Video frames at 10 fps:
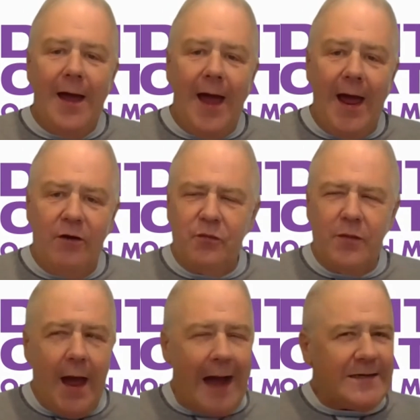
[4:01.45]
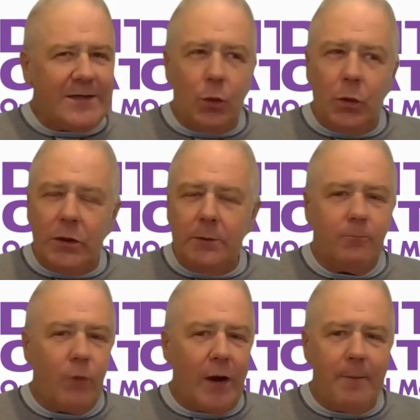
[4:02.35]
And for that, I still wouldn't
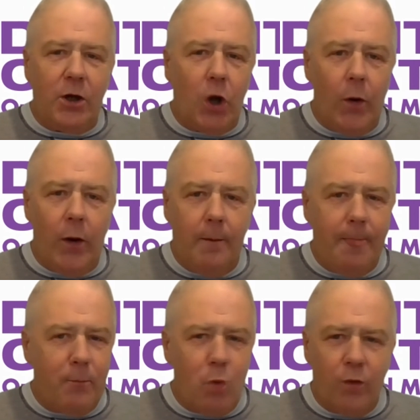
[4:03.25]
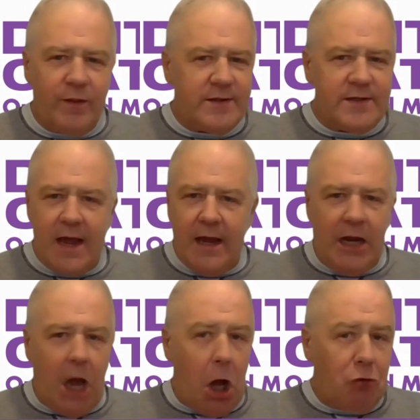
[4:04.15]
recommend going more than,
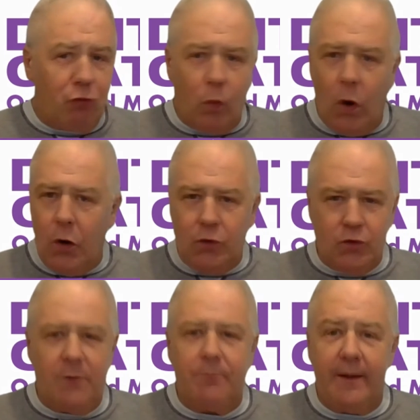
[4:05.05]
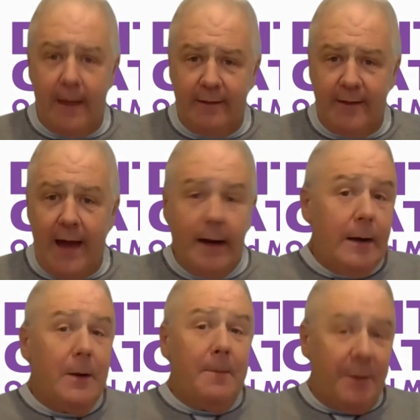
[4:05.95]
say, 100 words or something like that,
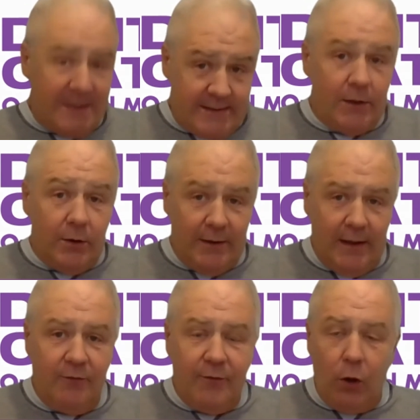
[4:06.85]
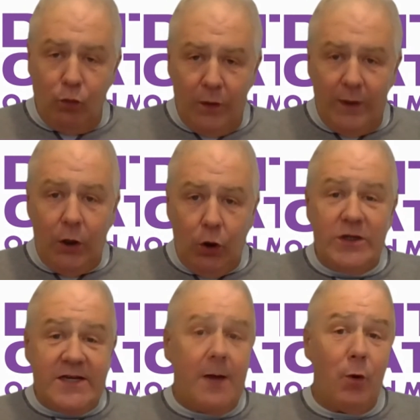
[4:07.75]
but still give a really good
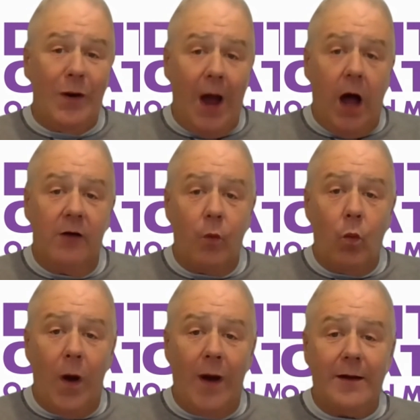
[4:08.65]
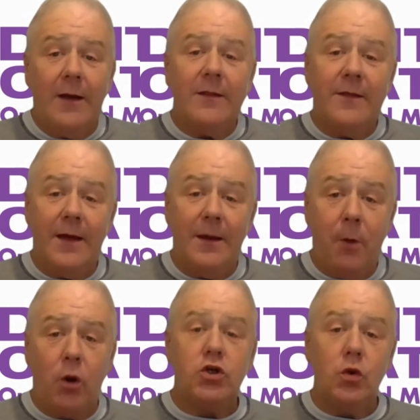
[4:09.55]
summary of what the
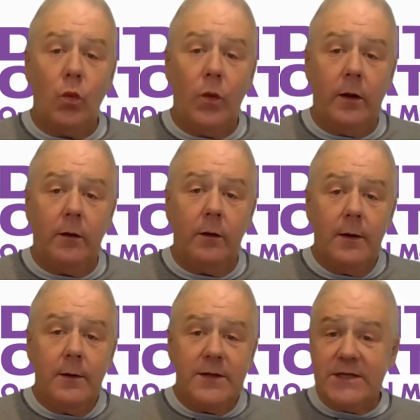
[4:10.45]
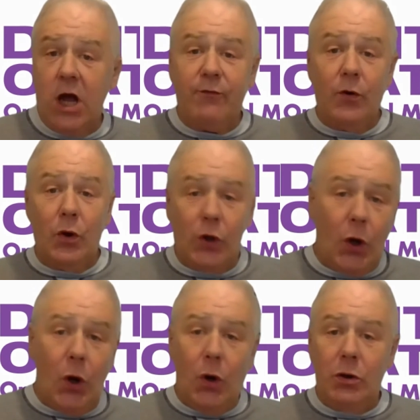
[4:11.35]
person will discover,
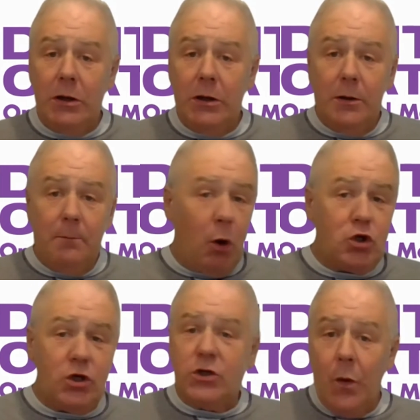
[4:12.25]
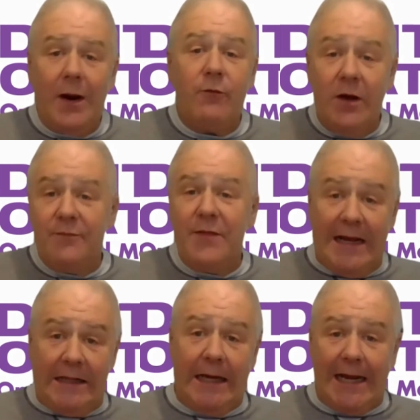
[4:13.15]
learn, purchase, whatever, if they
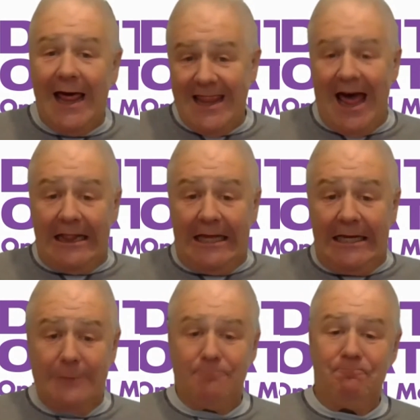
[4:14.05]
click that link.